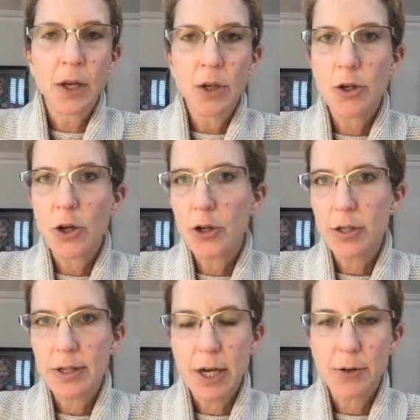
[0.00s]
You know
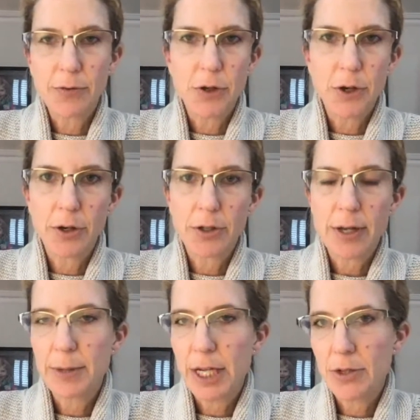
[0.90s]
yourself,
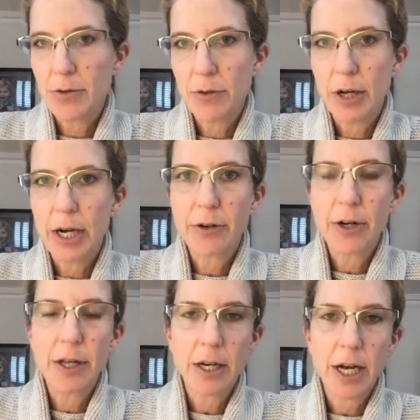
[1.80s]
some days you feel
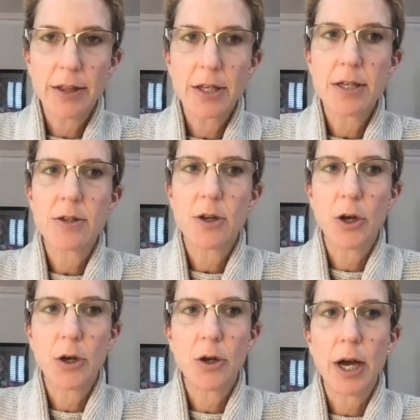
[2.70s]
hungrier than others,
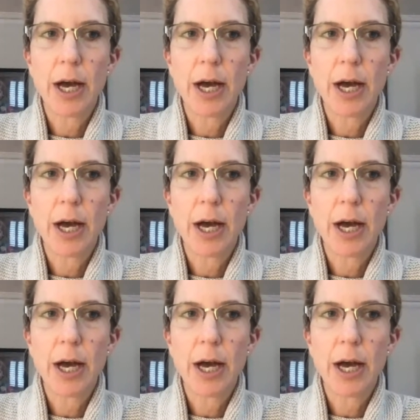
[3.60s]
so